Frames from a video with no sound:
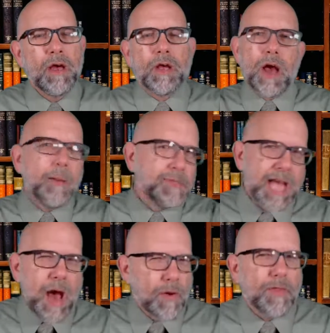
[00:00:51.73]
comes
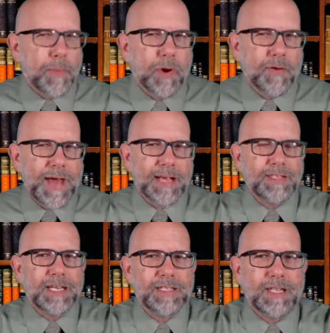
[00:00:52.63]
out of the book of
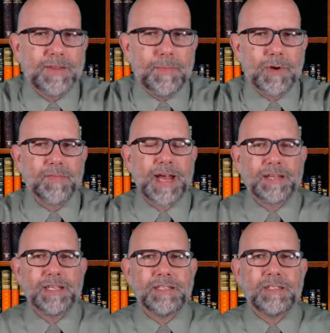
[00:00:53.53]
Exodus, that the book of
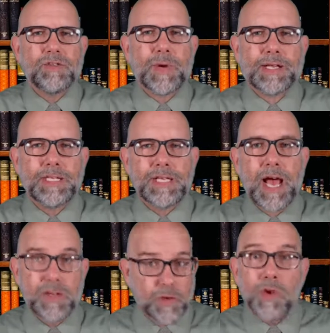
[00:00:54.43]
Exodus is directly
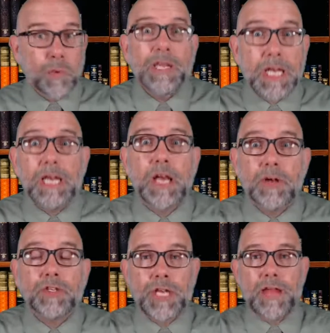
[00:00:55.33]
tied to. You really need to
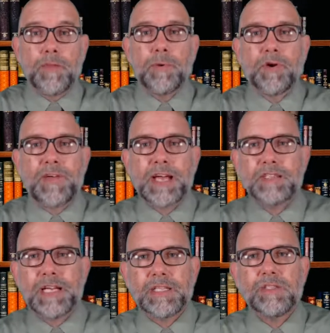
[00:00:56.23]
understand the book of
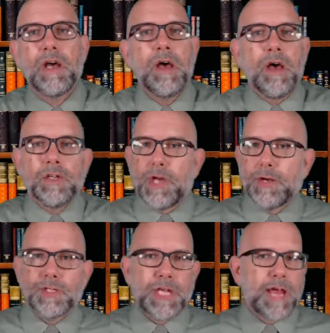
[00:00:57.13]
Exodus to
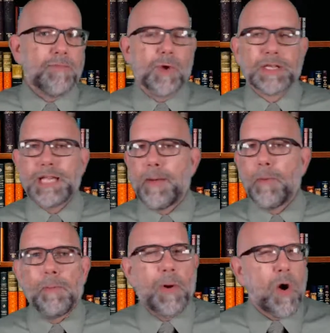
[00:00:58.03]
understand, for
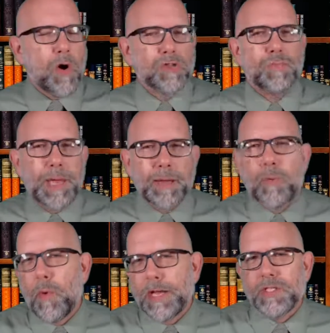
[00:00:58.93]
example, Paul's big
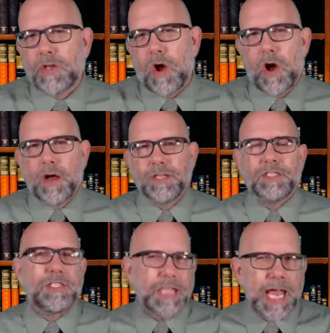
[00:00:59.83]
points on
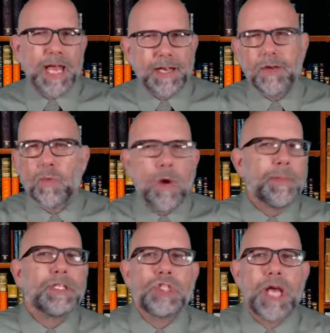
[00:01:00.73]
sin in
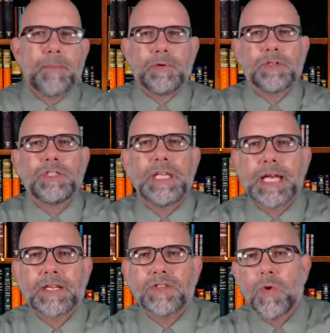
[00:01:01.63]
Romans chapter
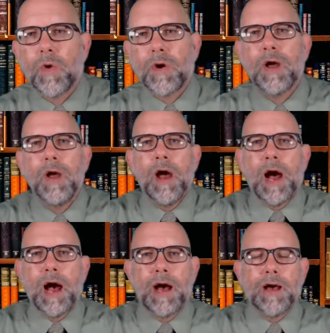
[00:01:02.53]
6, or
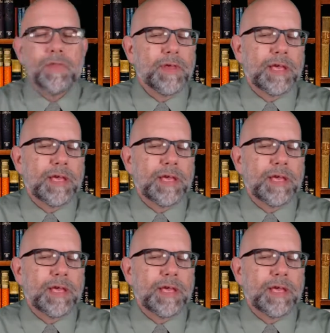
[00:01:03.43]
the